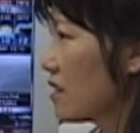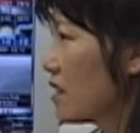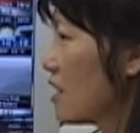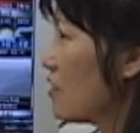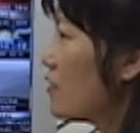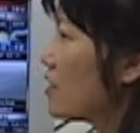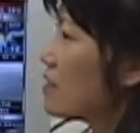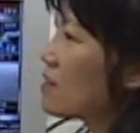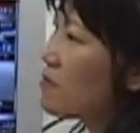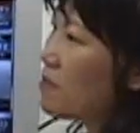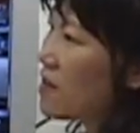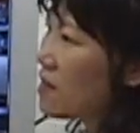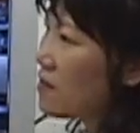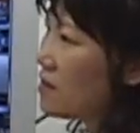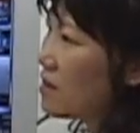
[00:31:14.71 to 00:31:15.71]
Even
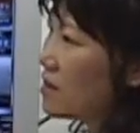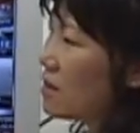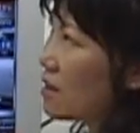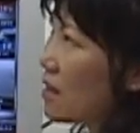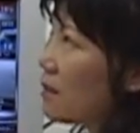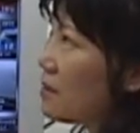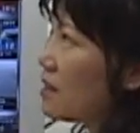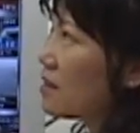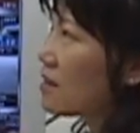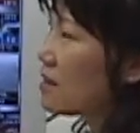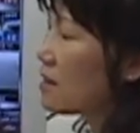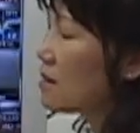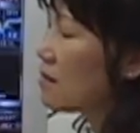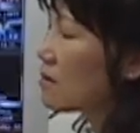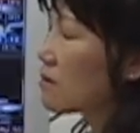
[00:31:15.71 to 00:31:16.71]
parents,
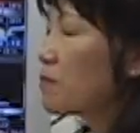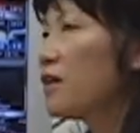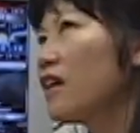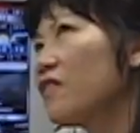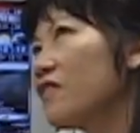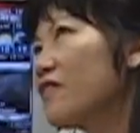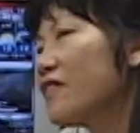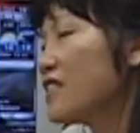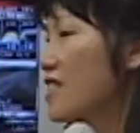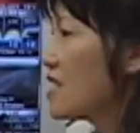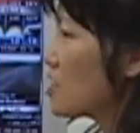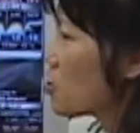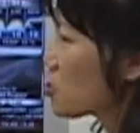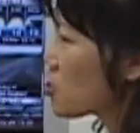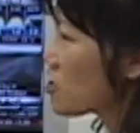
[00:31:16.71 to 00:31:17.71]
parents with
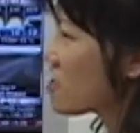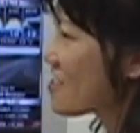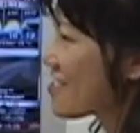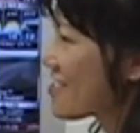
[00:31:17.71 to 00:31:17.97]
teachers,